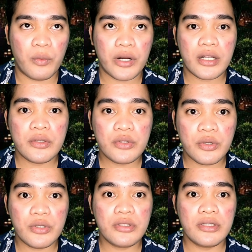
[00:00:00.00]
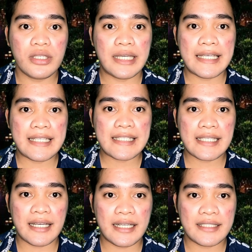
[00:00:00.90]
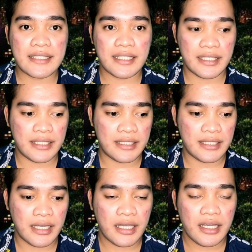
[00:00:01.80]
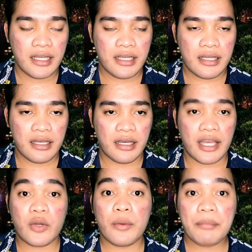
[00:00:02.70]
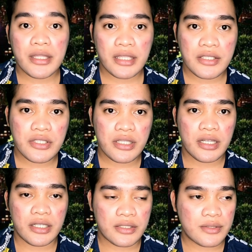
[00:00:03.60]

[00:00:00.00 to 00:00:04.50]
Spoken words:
work ko doon is as a equipment engineer.